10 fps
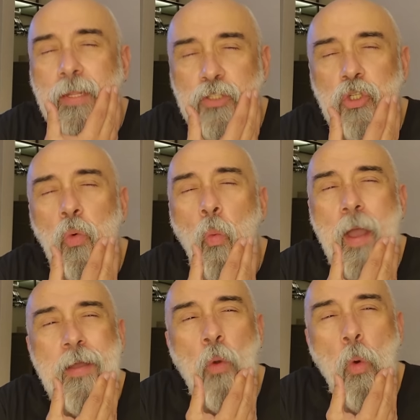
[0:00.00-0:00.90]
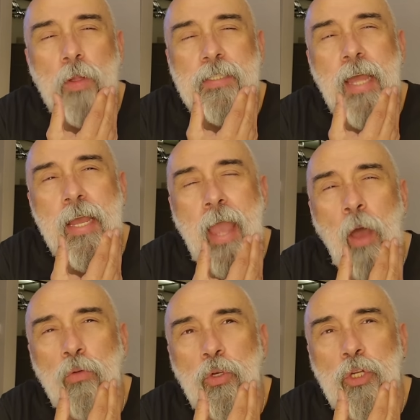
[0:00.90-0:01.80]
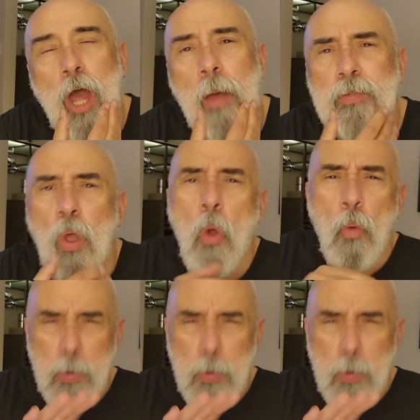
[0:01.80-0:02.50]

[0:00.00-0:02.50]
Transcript: let's do white quartzite countertops.